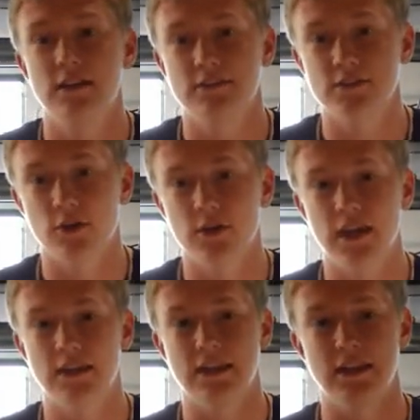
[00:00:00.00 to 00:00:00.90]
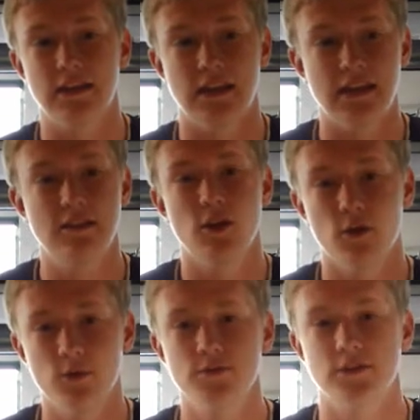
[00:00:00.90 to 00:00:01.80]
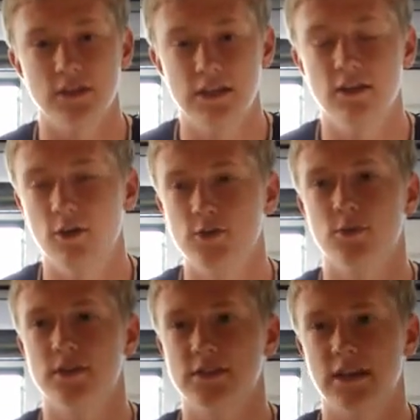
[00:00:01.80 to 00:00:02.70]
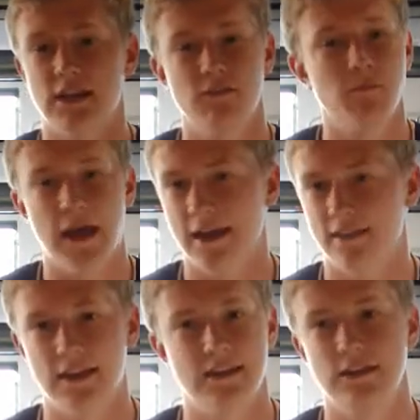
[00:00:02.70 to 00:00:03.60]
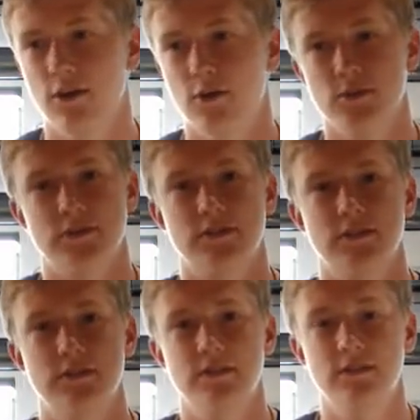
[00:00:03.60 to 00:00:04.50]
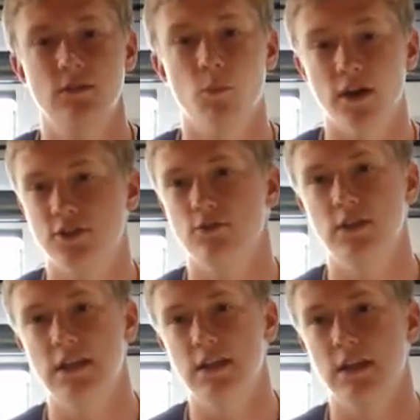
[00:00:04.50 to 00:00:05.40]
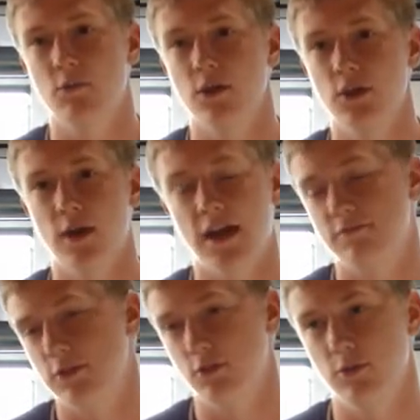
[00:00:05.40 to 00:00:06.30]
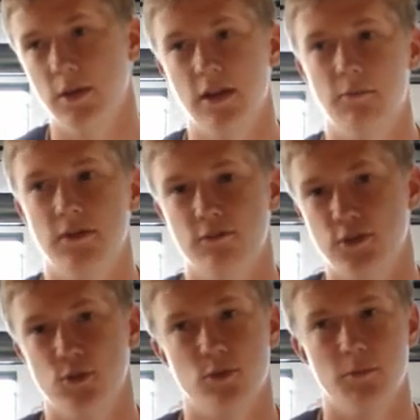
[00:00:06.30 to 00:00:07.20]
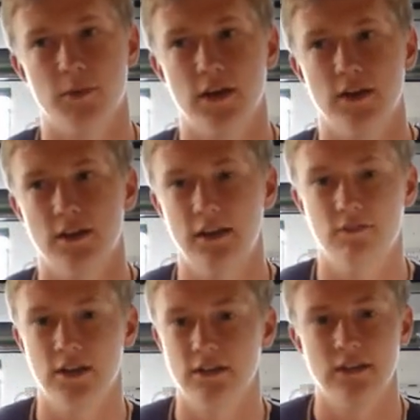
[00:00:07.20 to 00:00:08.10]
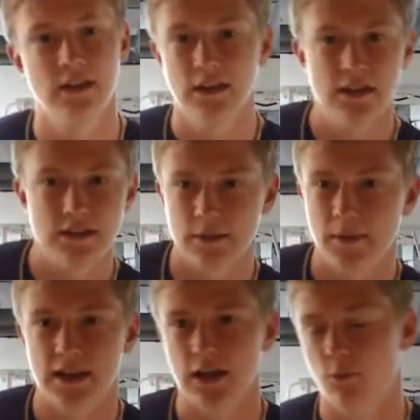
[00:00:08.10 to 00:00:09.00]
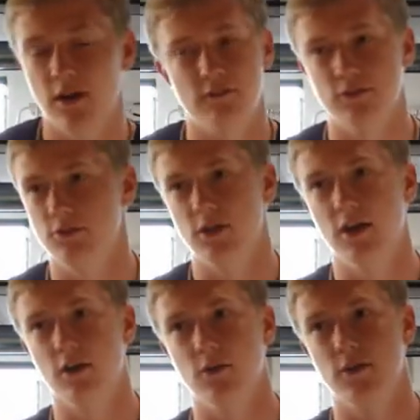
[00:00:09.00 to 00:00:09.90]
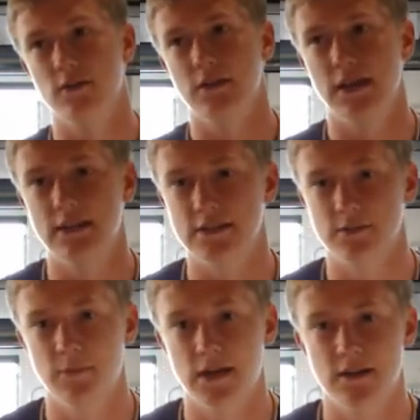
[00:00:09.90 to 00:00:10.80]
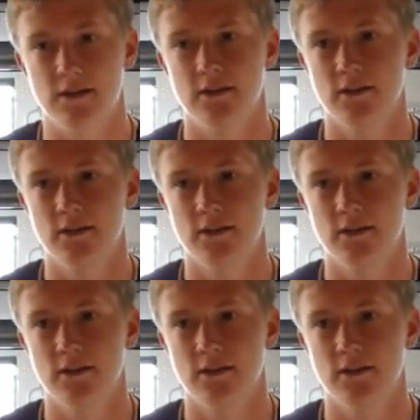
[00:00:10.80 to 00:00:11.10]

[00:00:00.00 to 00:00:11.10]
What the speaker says: So and he knows what it's like. Even back then, he knows what you need and what you have to do to become a Division I player. Even depending on wherever you go, it doesn't matter.